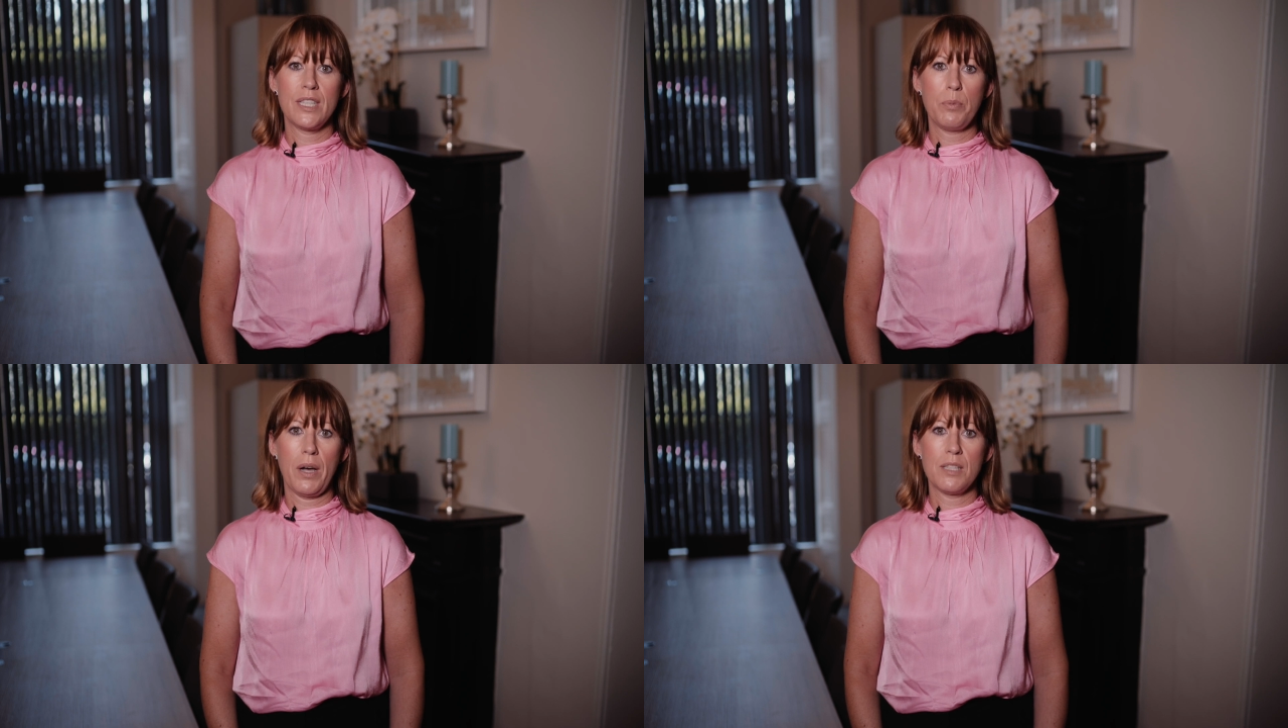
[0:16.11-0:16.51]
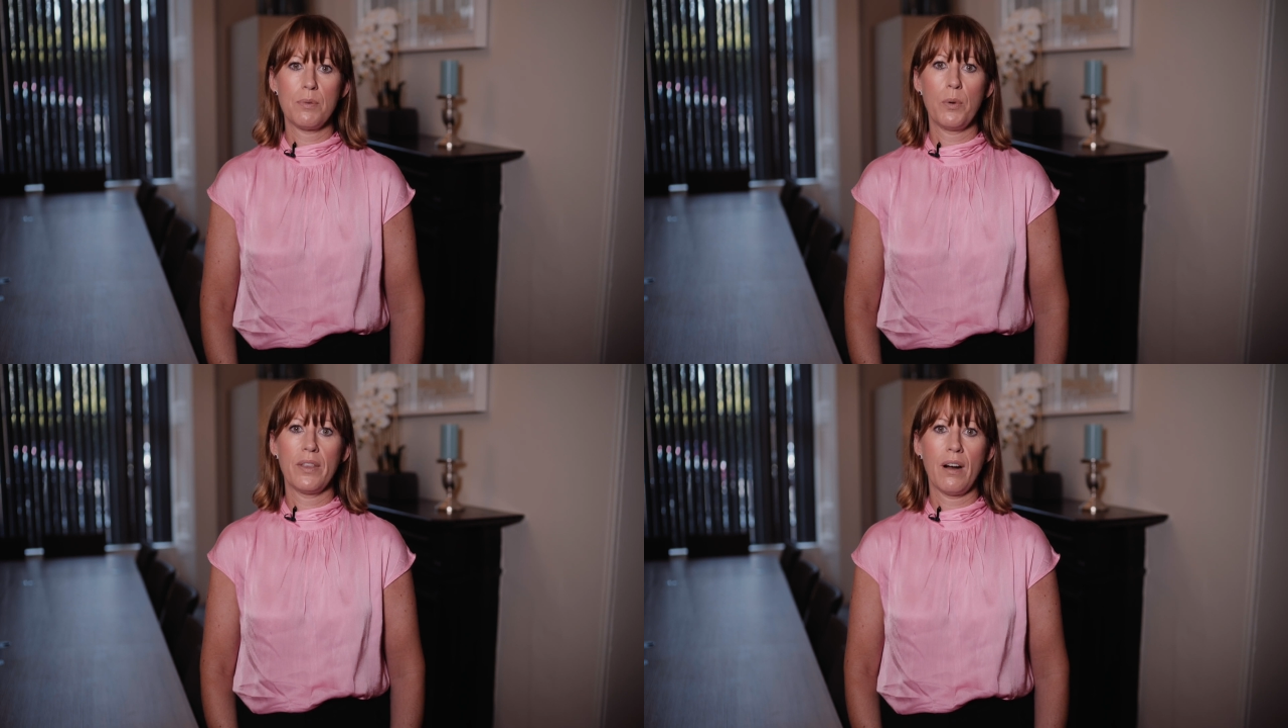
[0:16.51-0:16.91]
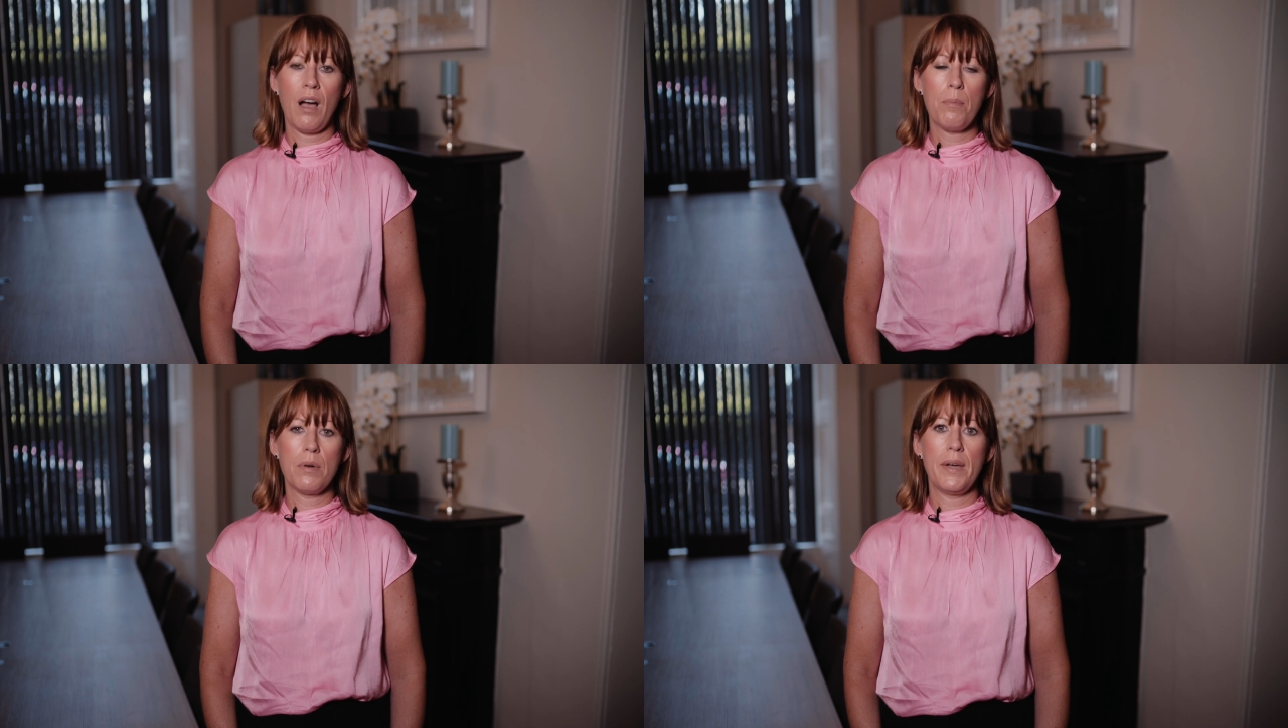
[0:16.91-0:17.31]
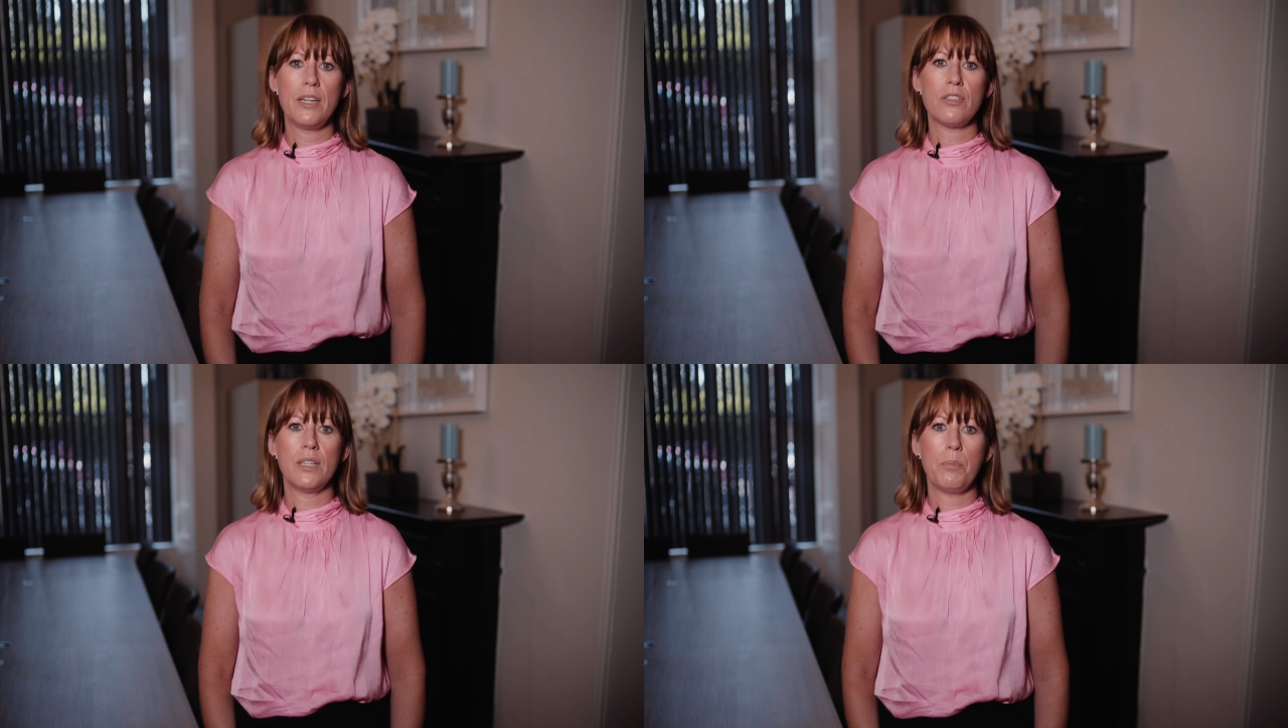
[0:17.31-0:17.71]
as possible with our
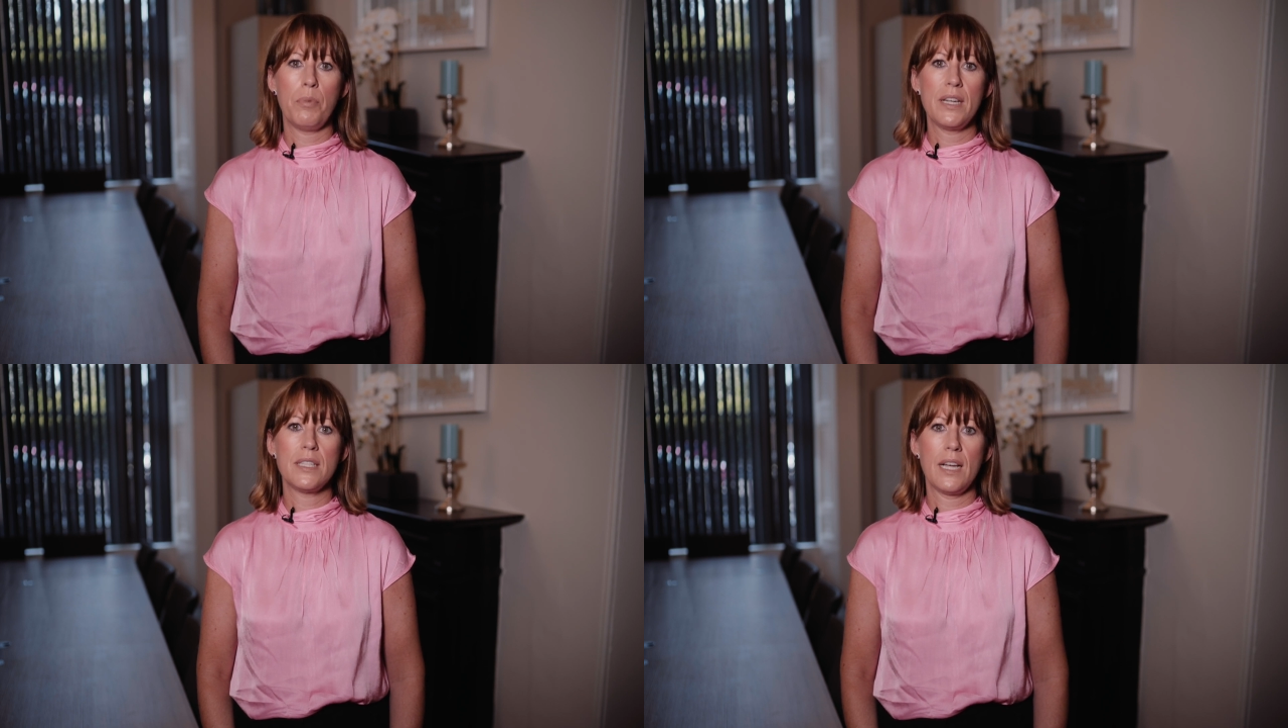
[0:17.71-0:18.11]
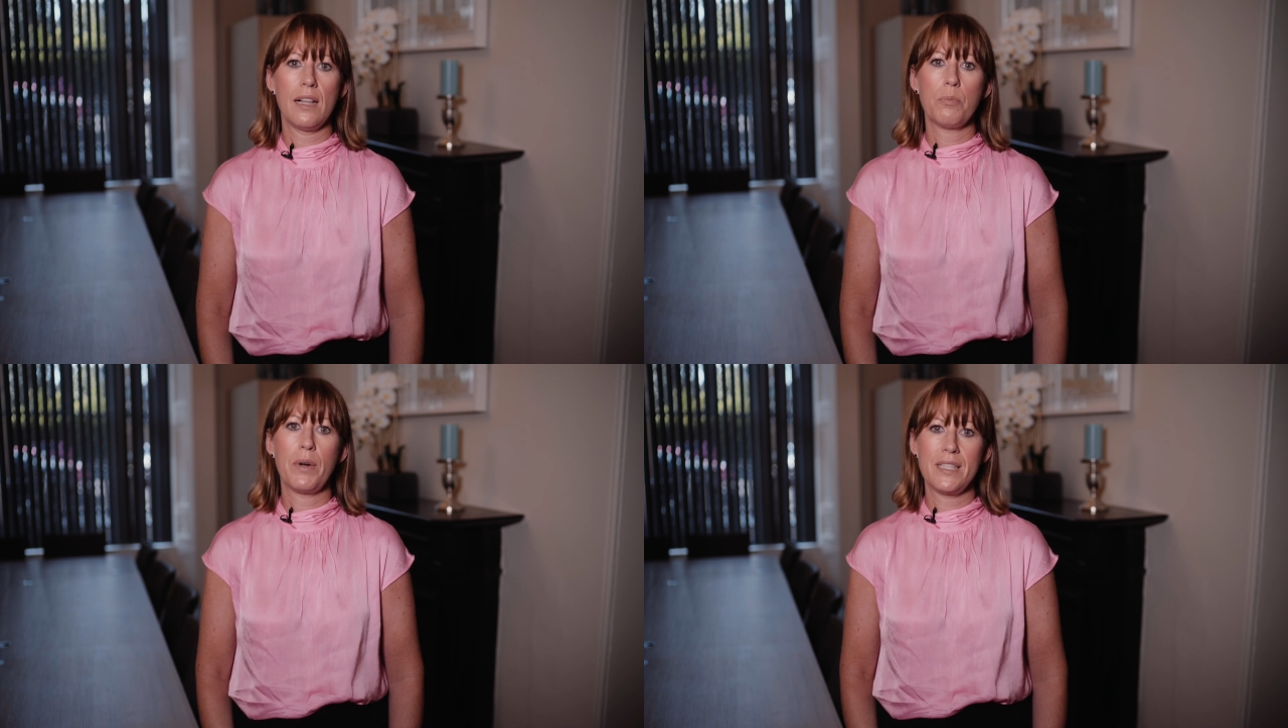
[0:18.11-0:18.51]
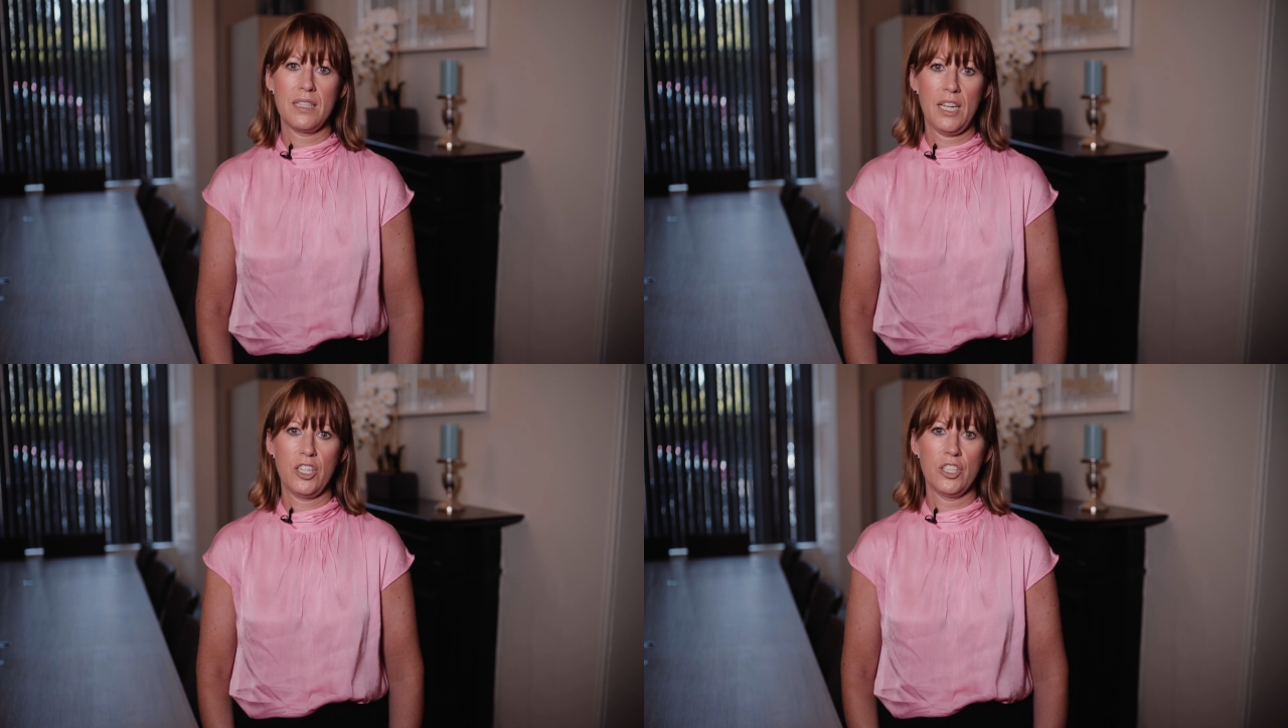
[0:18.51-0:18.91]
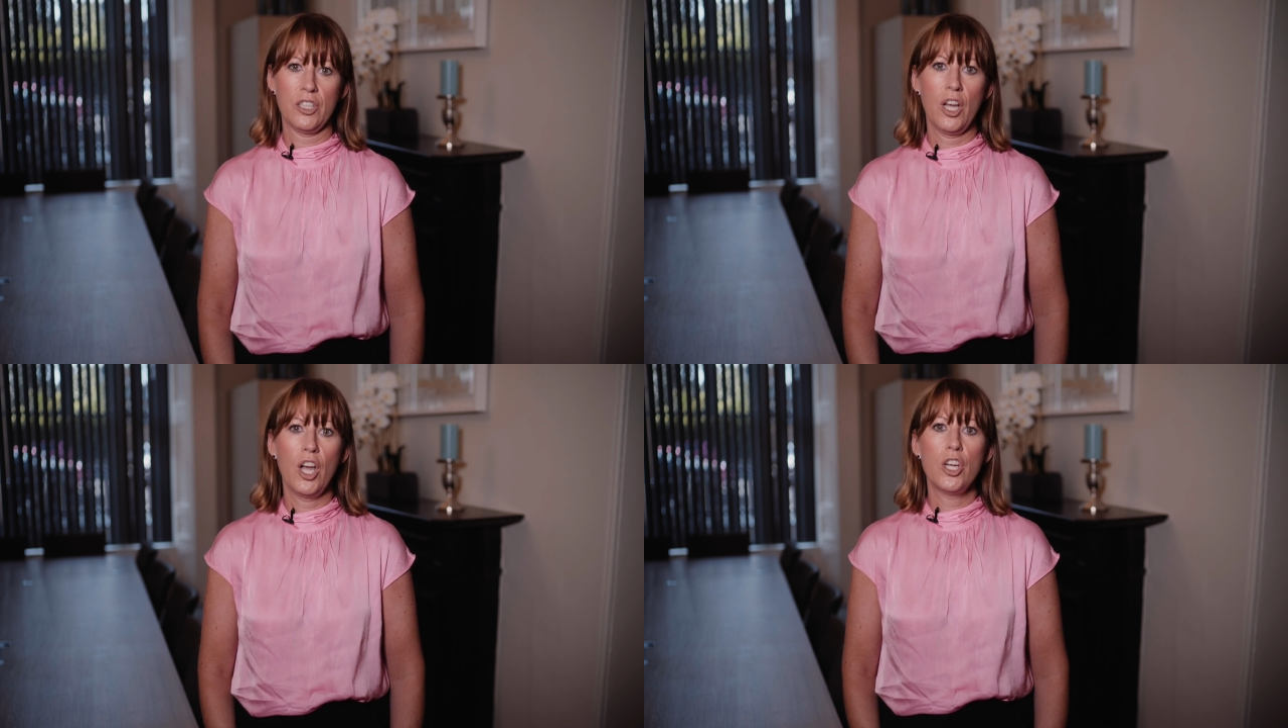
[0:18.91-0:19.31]
complimentary breast health presentation,